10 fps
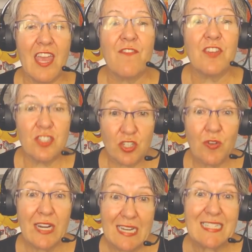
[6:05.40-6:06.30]
If a
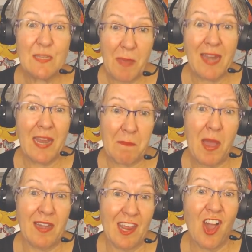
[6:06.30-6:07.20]
student is spending
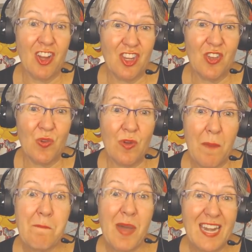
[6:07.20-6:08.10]
money on you,
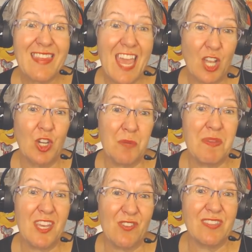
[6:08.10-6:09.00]
money they could
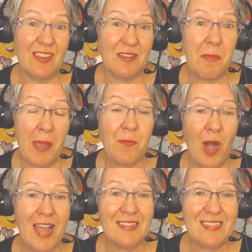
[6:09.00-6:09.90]
be using to buy
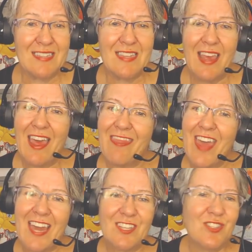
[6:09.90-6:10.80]
prizes,
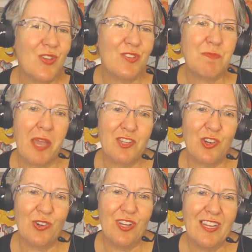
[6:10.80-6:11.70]
that is so
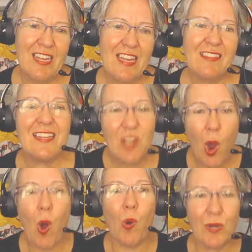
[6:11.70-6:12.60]
special. Let's
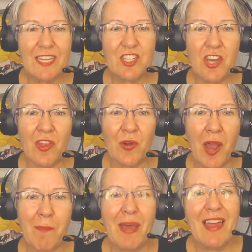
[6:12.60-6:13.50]
hold each other
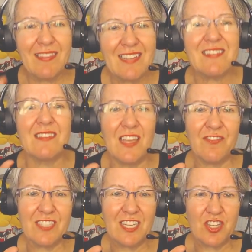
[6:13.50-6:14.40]
up, let's
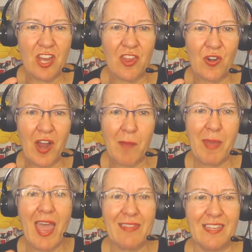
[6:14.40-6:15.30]
lift each other up,
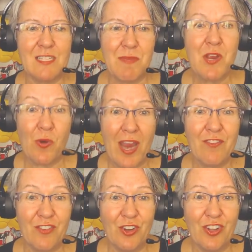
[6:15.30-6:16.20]
and let's be
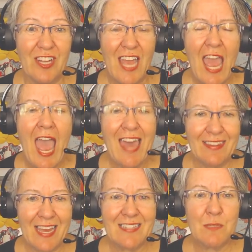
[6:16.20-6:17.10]
grateful,
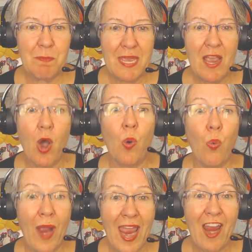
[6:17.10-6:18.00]
and let's be
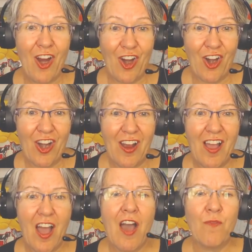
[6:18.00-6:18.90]
aware
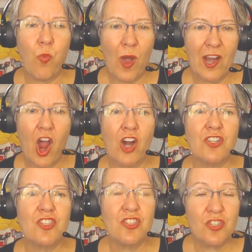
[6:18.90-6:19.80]
of what our
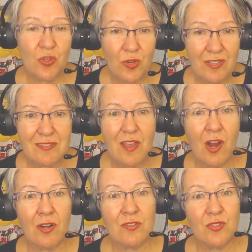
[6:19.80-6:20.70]
students
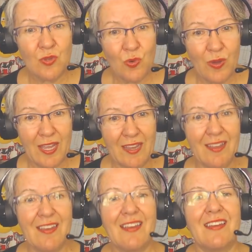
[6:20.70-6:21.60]
are doing
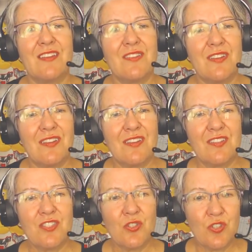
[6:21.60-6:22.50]

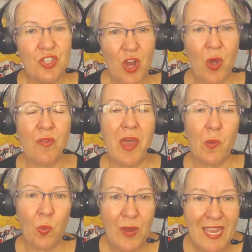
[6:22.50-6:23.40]
to show
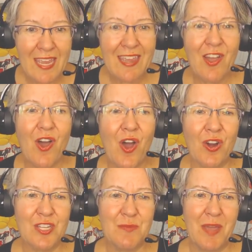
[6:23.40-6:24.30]
that we
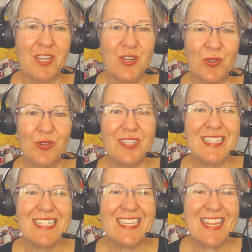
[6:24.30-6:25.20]
are special
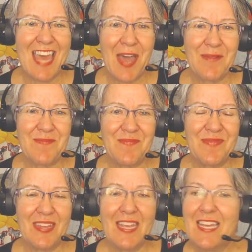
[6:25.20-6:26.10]
to them.
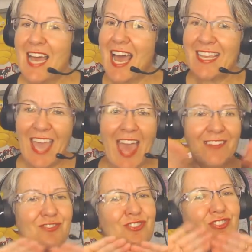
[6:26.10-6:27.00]

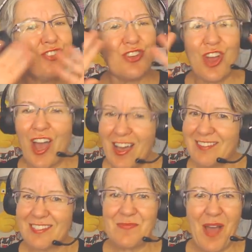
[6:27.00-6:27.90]
Again,
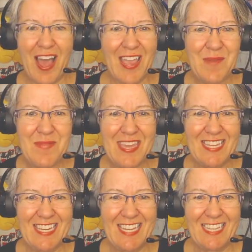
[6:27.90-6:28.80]
just my
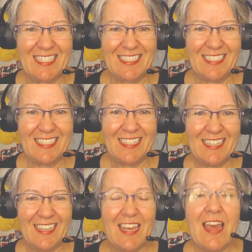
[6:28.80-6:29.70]
opinion.
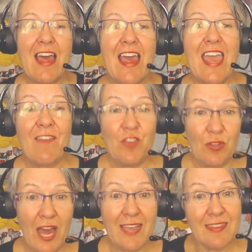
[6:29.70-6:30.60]
If
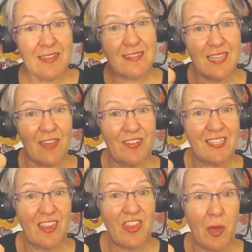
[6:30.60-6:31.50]
you like this, give
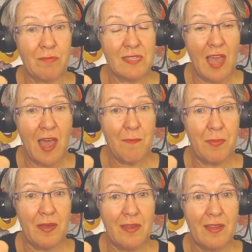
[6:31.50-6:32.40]
us a thumbs up.